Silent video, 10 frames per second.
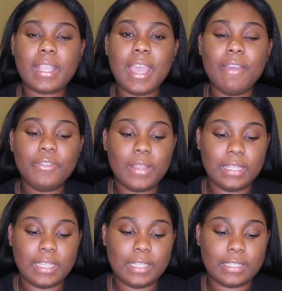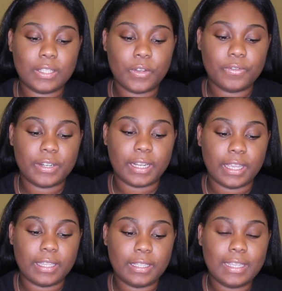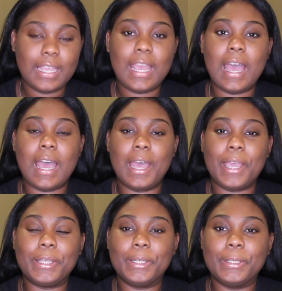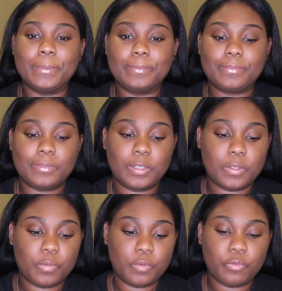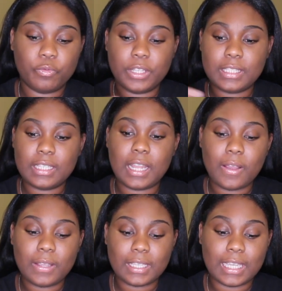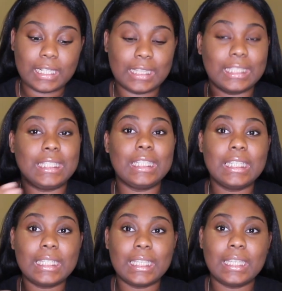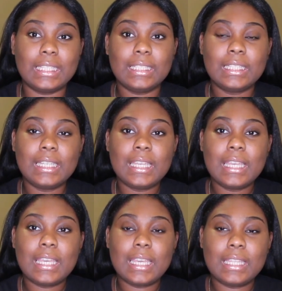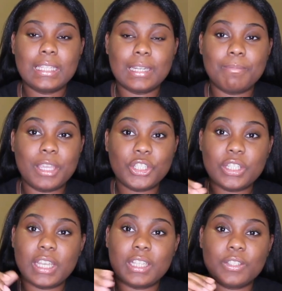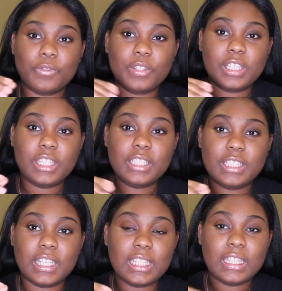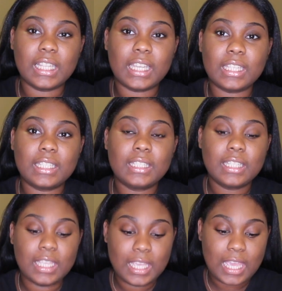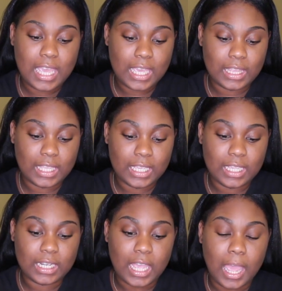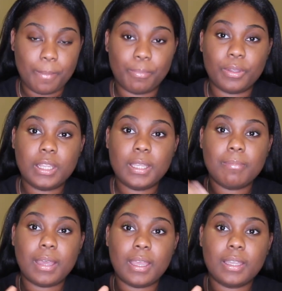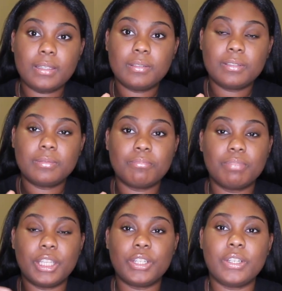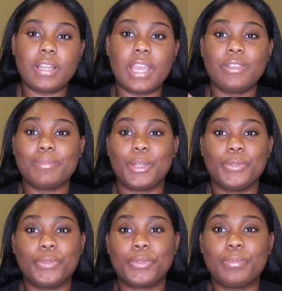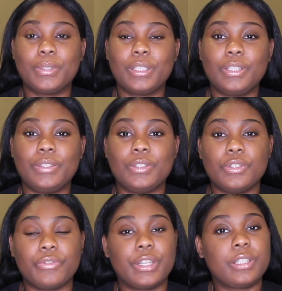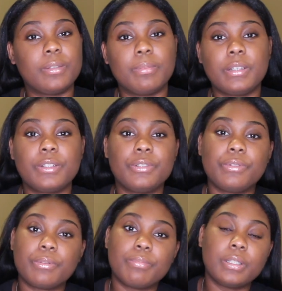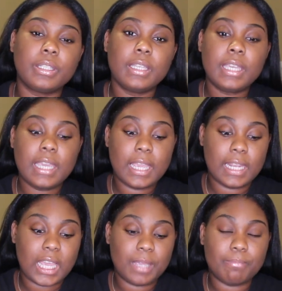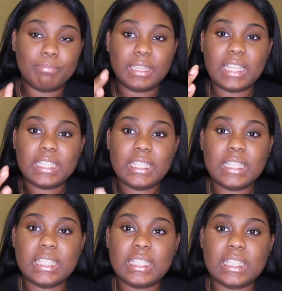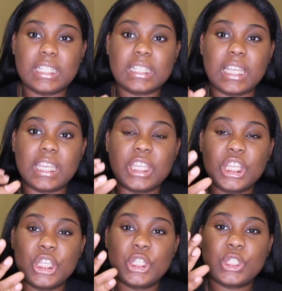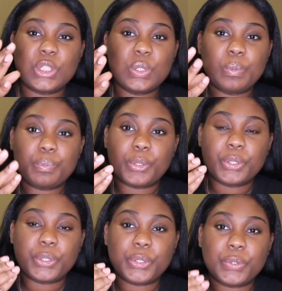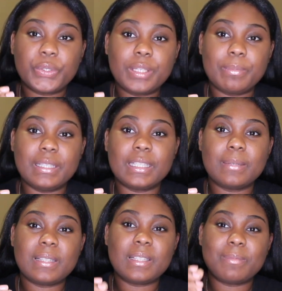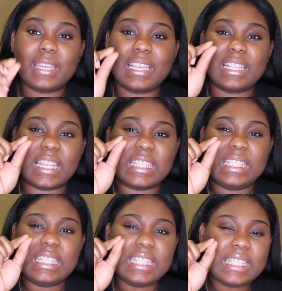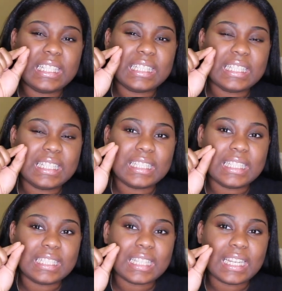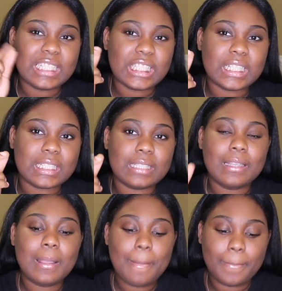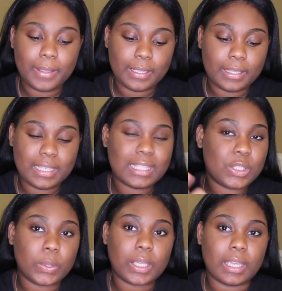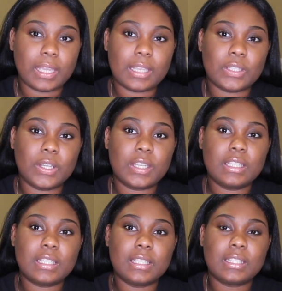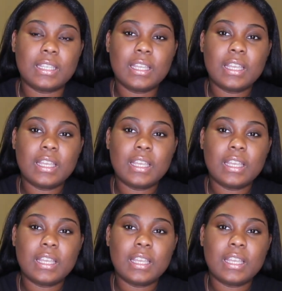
After I let it sit overnight, I rinse it out again, clean it again, and then make sure that it's really jelly-like. And then I put it in my blender. I use my Nutribullet. You can use a regular blender, Nutribullet, and I blend it until it's like super creamy. Sometimes you might get like teeny tiny chunks, but it's okay as long as it's